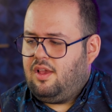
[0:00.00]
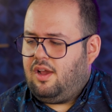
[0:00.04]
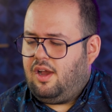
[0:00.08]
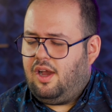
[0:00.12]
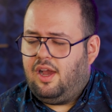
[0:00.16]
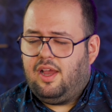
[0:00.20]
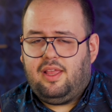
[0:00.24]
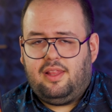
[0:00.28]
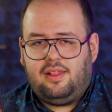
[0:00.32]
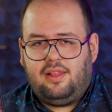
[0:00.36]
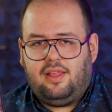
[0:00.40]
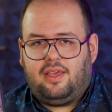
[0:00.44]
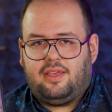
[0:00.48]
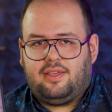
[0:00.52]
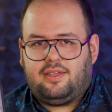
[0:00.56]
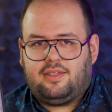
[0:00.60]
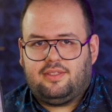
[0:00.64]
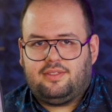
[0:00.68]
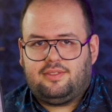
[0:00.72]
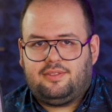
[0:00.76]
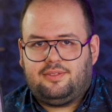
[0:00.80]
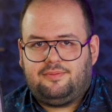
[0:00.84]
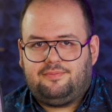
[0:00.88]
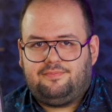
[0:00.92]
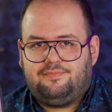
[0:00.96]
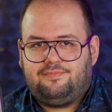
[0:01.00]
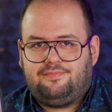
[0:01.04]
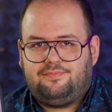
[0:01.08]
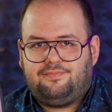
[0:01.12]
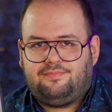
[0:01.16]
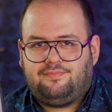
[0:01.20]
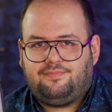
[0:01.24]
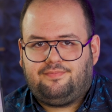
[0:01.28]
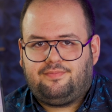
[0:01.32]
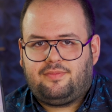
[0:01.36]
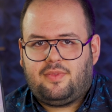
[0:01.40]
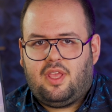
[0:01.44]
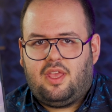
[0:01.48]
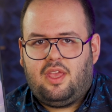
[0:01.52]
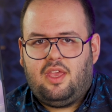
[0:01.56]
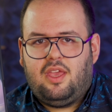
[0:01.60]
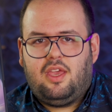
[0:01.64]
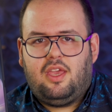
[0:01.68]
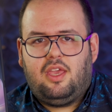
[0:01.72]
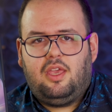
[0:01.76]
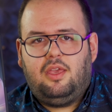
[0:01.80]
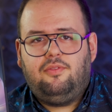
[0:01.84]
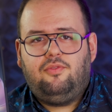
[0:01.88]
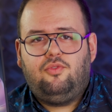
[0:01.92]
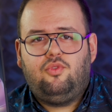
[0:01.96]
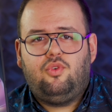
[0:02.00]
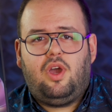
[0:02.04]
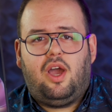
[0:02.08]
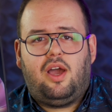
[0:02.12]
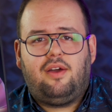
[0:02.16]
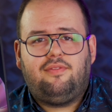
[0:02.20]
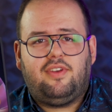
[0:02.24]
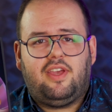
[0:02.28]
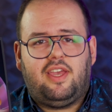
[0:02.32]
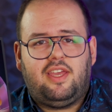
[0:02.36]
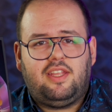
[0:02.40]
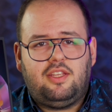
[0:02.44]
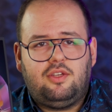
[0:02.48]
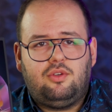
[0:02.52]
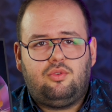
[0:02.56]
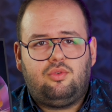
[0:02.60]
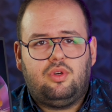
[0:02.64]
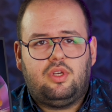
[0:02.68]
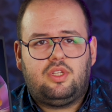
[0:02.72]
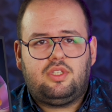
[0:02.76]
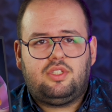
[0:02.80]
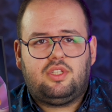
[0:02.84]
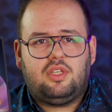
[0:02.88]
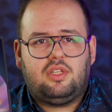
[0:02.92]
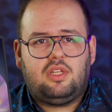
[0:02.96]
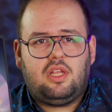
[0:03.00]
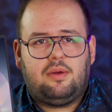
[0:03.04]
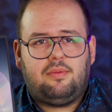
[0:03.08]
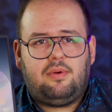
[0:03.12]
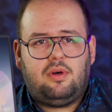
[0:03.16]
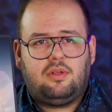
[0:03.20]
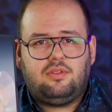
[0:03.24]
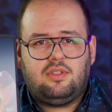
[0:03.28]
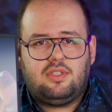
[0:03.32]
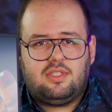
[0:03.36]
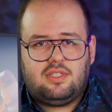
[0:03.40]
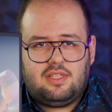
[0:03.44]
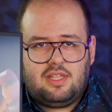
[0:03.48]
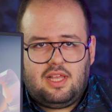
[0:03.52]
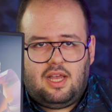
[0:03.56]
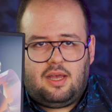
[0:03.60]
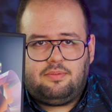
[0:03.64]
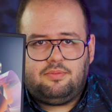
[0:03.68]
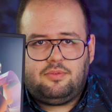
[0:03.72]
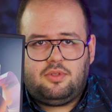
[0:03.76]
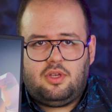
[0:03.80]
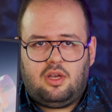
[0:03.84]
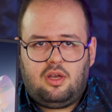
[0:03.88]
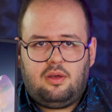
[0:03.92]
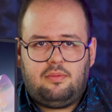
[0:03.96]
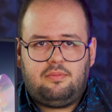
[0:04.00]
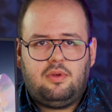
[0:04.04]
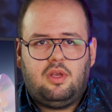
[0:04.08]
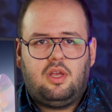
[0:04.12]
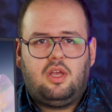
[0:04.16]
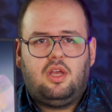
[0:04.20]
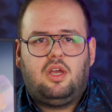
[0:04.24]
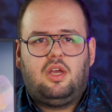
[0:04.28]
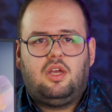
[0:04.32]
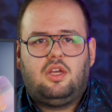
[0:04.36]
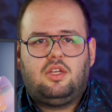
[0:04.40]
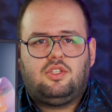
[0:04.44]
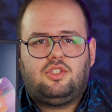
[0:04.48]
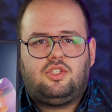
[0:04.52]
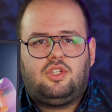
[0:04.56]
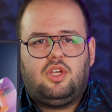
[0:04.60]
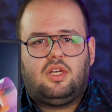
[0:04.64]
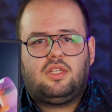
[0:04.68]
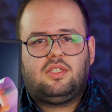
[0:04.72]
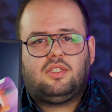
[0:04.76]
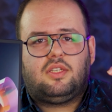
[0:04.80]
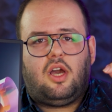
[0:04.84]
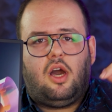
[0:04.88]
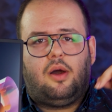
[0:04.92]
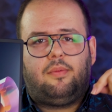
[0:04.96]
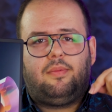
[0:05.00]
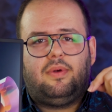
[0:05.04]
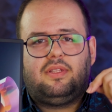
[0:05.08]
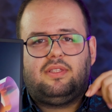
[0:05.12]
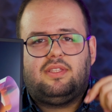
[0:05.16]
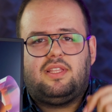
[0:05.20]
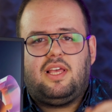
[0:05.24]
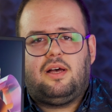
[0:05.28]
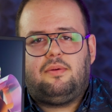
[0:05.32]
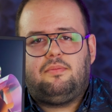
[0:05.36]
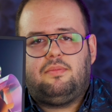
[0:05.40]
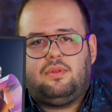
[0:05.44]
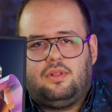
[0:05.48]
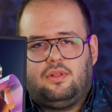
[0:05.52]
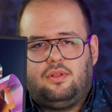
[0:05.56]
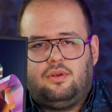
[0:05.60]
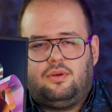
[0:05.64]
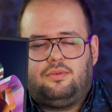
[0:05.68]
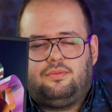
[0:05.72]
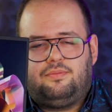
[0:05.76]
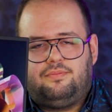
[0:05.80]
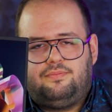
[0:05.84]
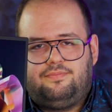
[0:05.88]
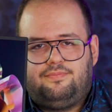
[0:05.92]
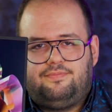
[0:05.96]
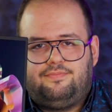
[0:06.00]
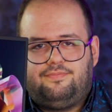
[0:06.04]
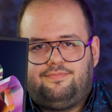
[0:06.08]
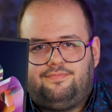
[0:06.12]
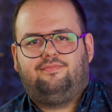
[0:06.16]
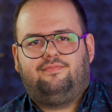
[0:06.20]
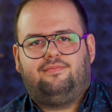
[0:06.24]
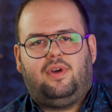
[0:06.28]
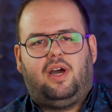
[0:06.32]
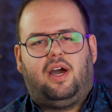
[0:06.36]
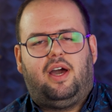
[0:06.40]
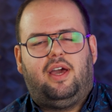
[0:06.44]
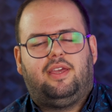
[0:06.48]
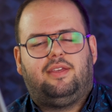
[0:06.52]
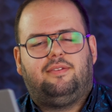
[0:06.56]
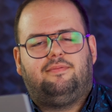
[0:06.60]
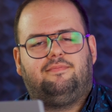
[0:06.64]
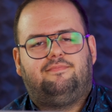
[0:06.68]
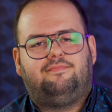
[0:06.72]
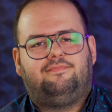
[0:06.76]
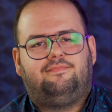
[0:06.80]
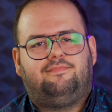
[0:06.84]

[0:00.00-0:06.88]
I like it. If you have any question about this laptop, just comment down below. Bye.